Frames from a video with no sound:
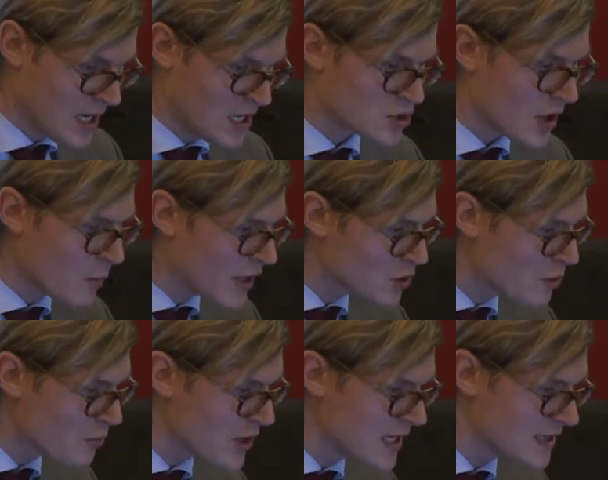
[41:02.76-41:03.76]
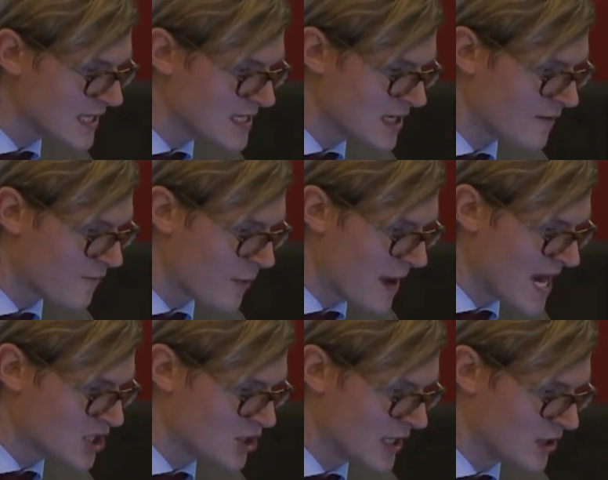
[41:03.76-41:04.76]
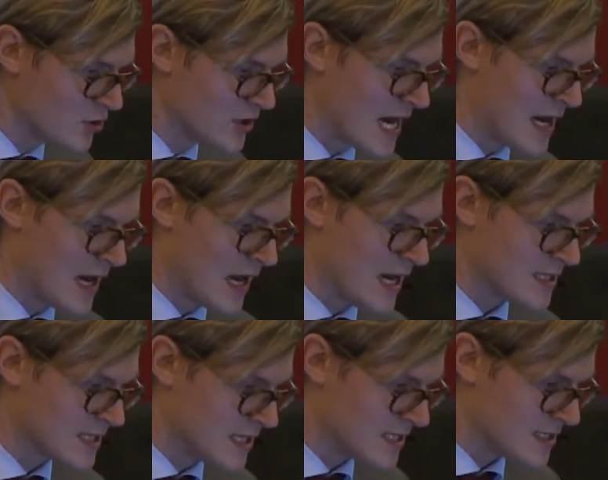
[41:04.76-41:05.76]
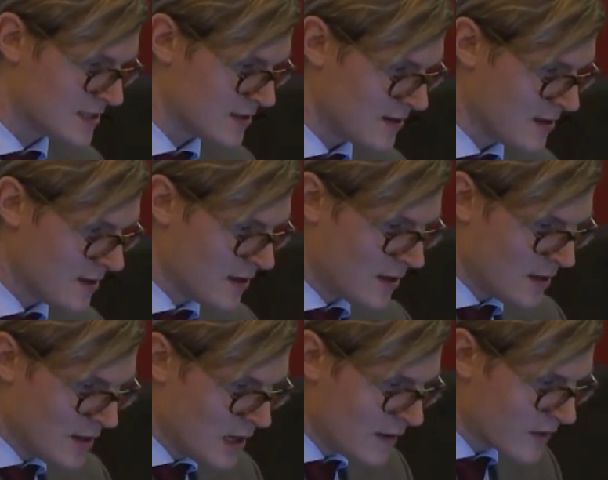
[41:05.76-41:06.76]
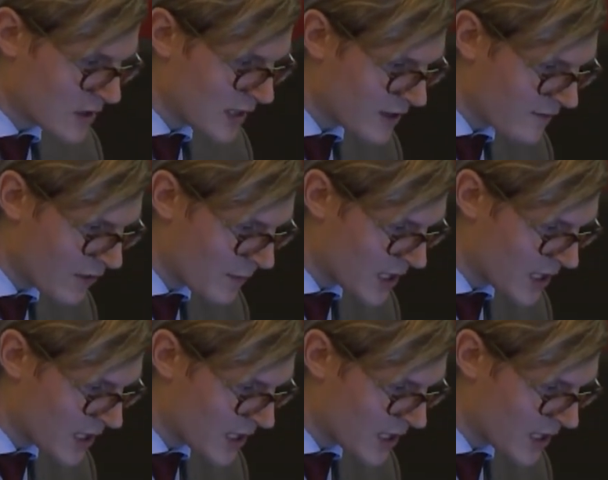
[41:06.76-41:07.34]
So I want to bring this information into the analysis. Click from